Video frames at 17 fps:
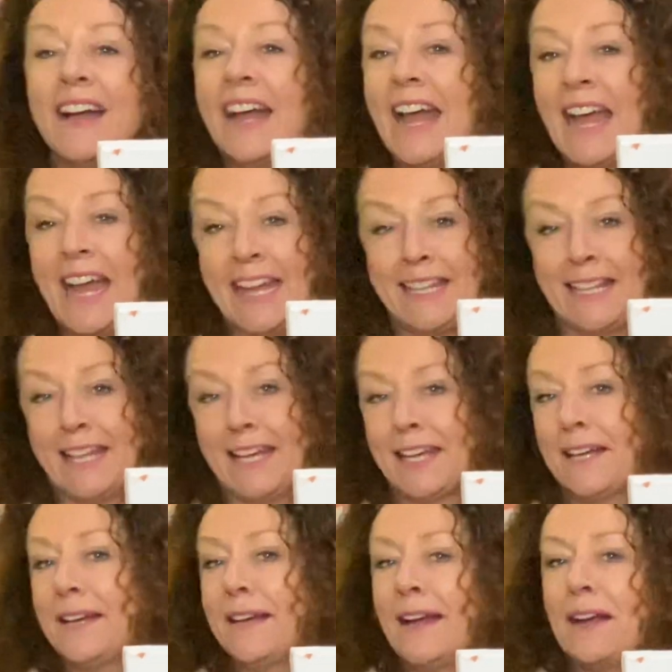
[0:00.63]
Hey
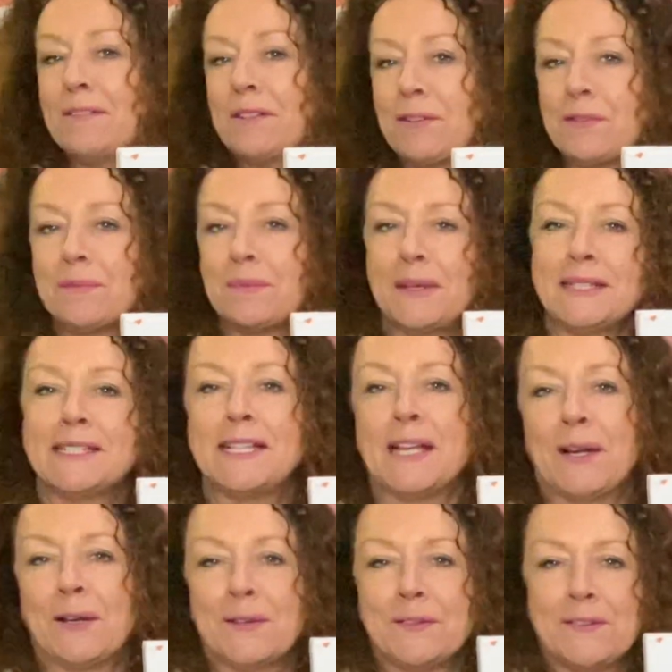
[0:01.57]
there, have you ever been
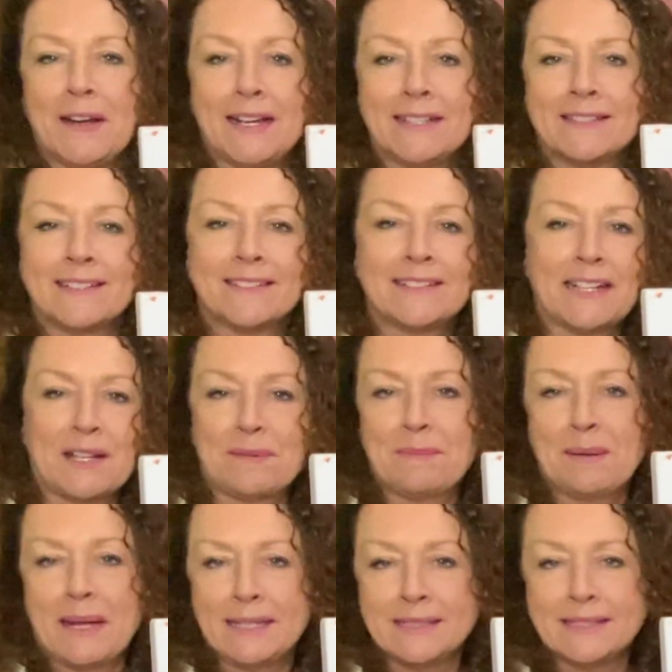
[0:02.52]
terrified to start a
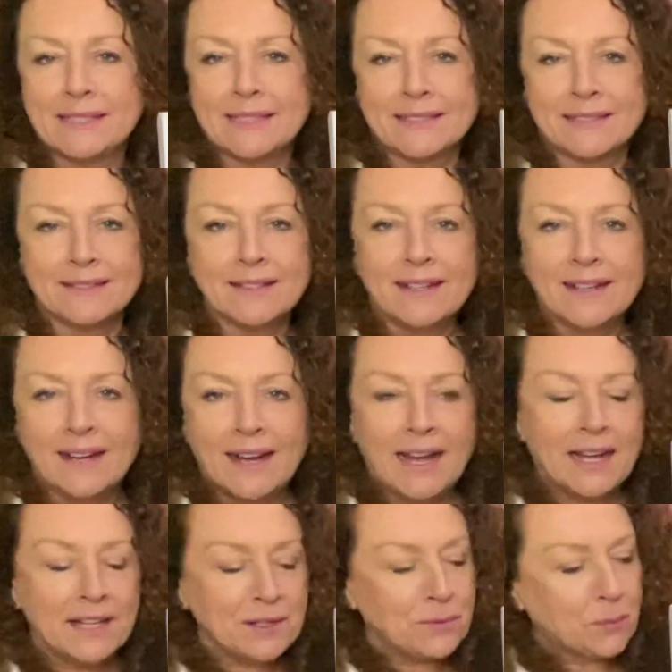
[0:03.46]
painting?
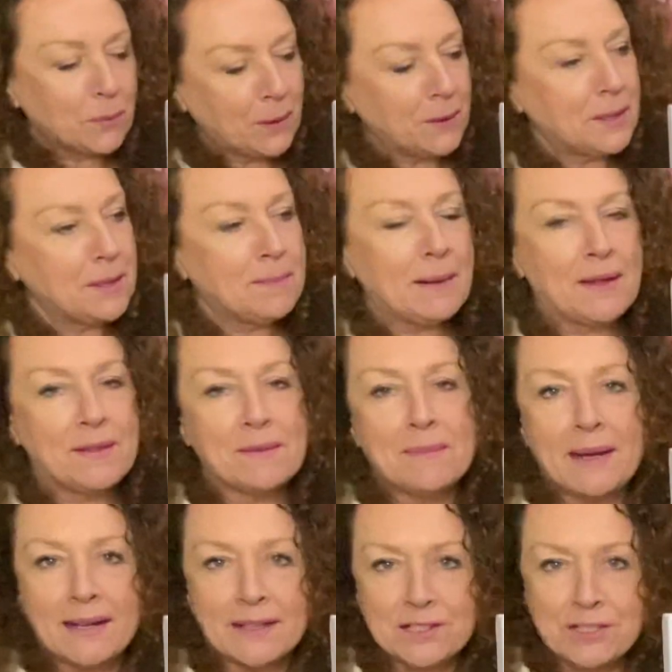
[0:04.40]
Are you worried about the
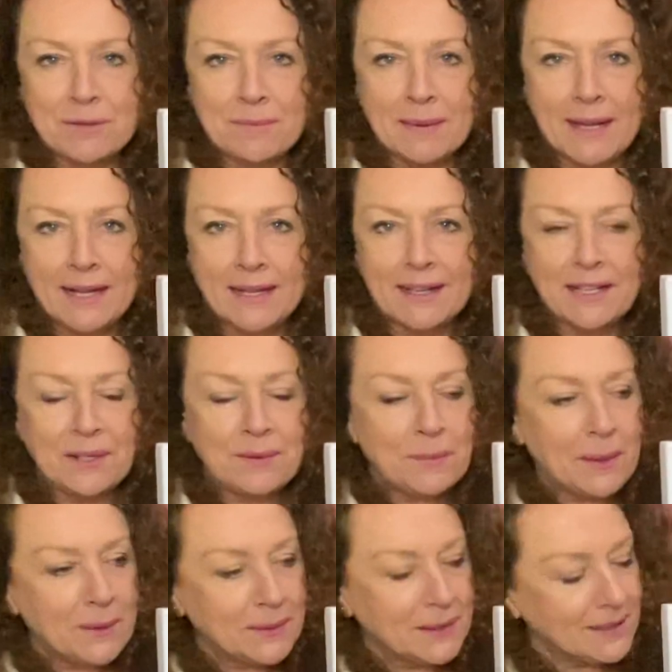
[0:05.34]
marks you make? Are you
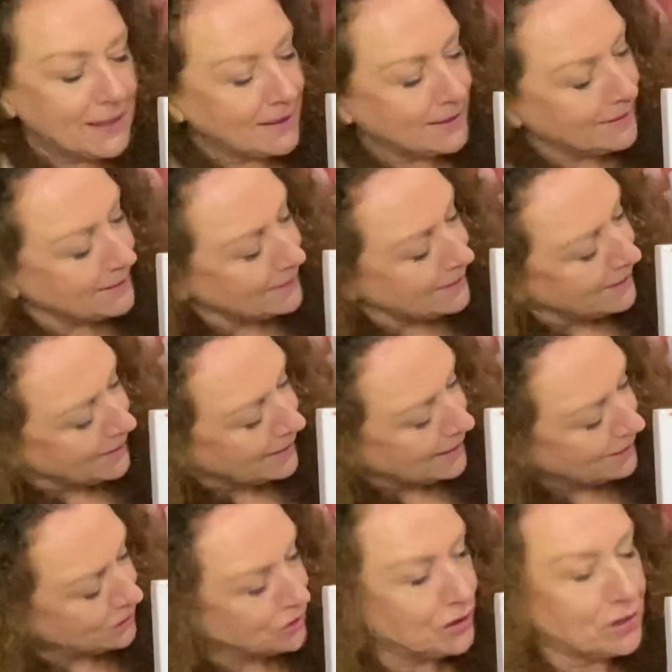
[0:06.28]
worried that
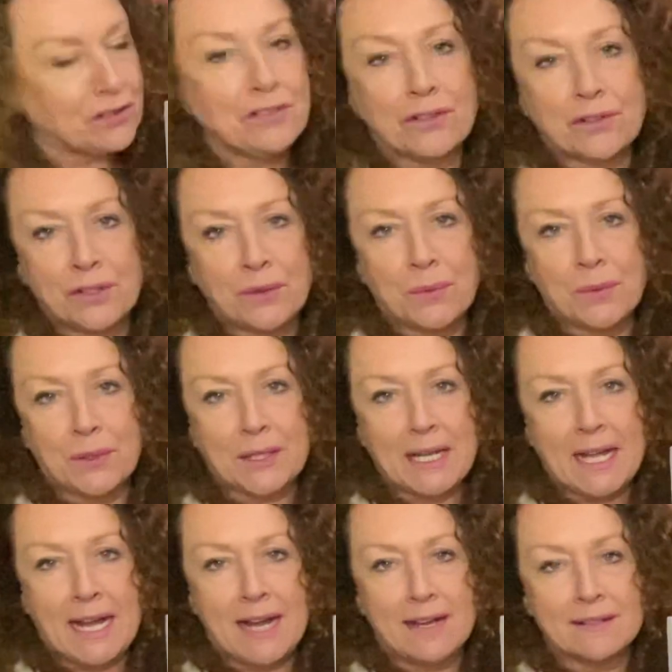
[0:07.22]
it's just not going to
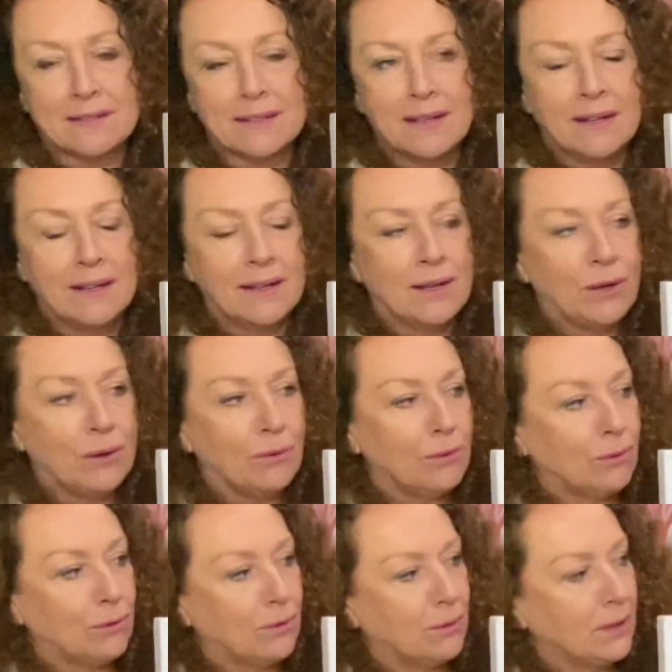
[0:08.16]
work out?
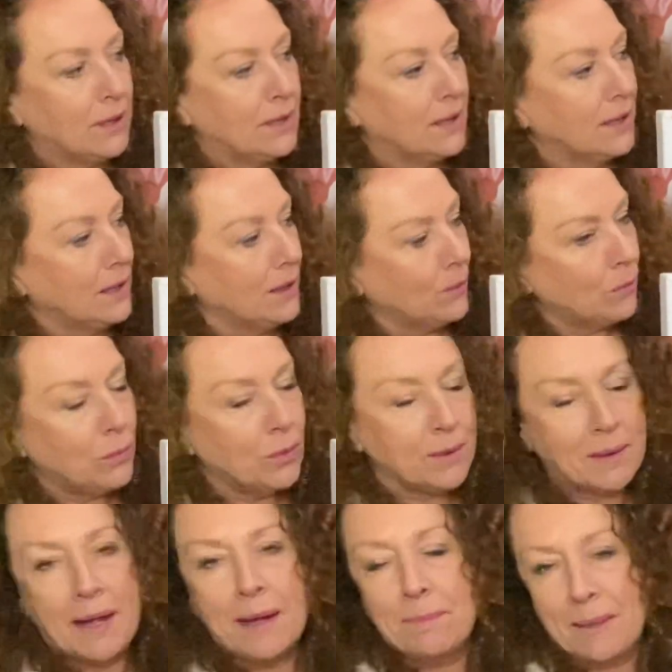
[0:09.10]
Or
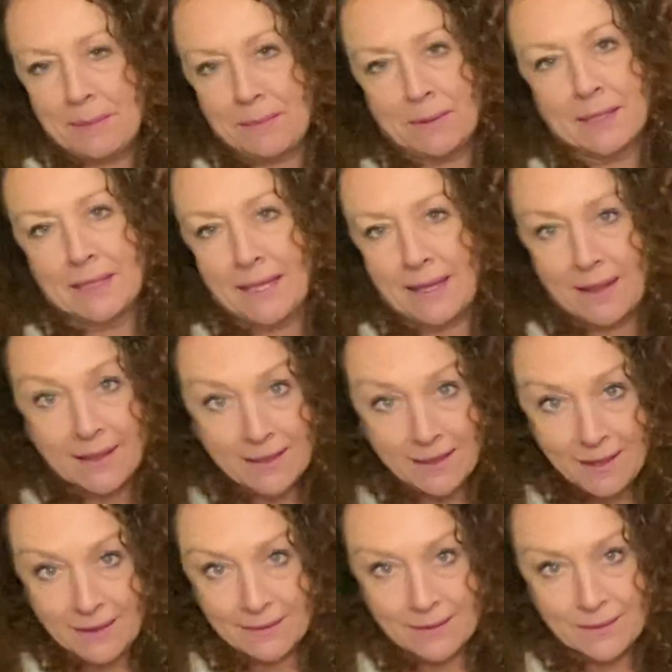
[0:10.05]
what are people going to
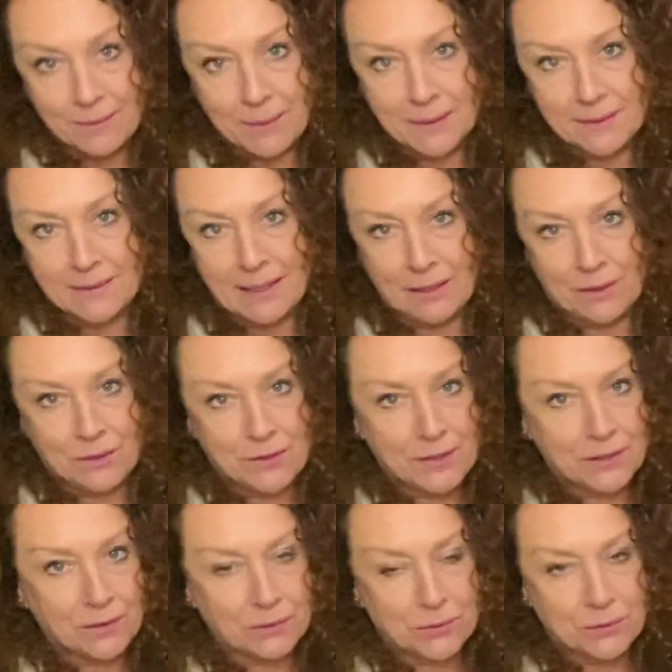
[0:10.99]
think once they learn
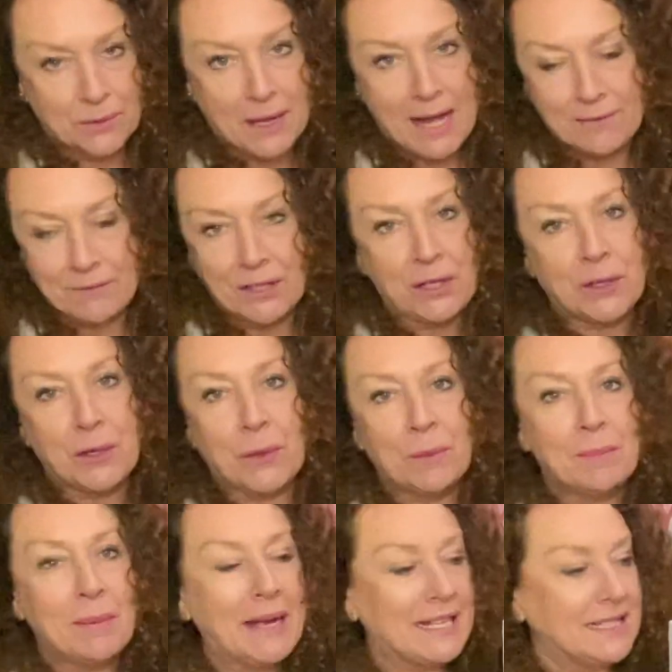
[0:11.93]
that you're having a go
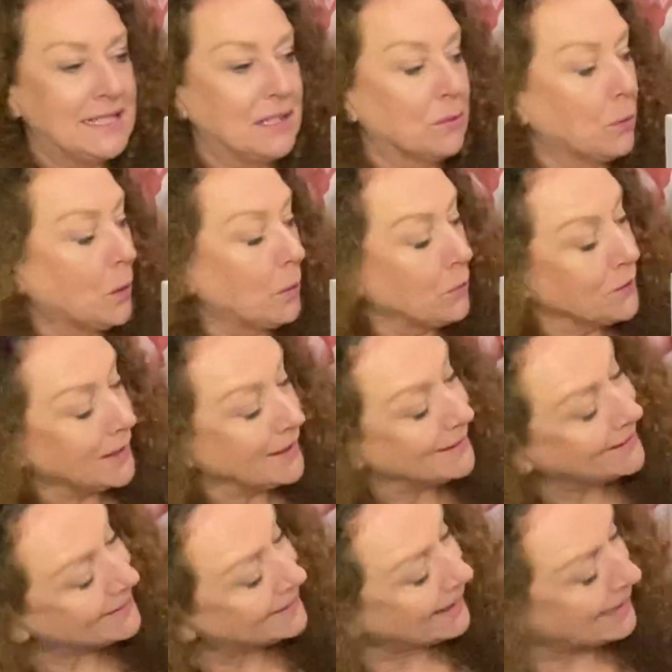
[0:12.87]
at painting? What will they
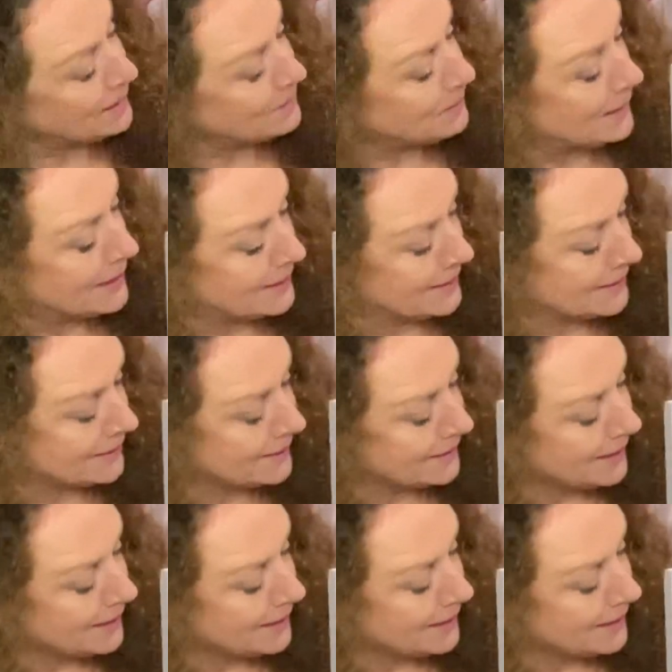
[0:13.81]
say about it?